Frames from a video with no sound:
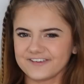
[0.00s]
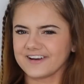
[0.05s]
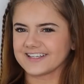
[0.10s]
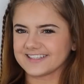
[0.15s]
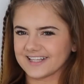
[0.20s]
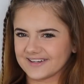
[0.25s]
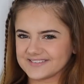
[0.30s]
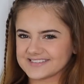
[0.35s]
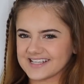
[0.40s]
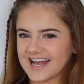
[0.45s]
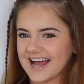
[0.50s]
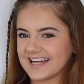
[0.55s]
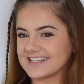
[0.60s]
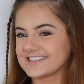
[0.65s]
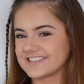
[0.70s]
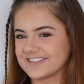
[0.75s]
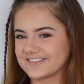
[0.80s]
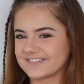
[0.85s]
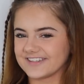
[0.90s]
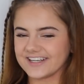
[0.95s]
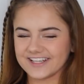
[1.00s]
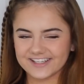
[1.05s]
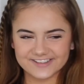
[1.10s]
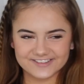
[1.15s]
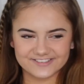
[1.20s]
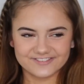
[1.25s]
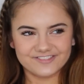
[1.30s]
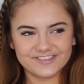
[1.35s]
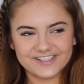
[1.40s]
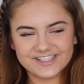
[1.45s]
feel like that was actually a really
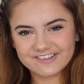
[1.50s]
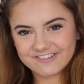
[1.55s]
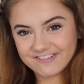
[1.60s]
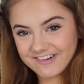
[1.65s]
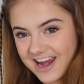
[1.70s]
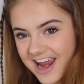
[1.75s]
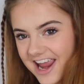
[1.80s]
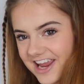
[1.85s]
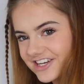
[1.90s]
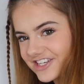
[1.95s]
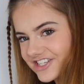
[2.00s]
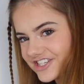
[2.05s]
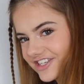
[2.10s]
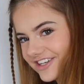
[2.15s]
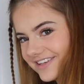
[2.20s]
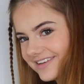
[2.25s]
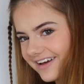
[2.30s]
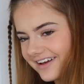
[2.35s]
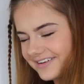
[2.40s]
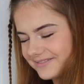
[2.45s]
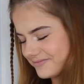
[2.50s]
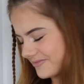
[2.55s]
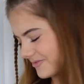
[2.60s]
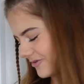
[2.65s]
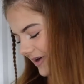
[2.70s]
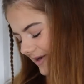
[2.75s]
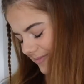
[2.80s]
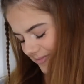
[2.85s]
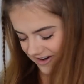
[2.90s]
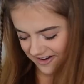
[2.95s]
good recreation? I'm
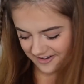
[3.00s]
quite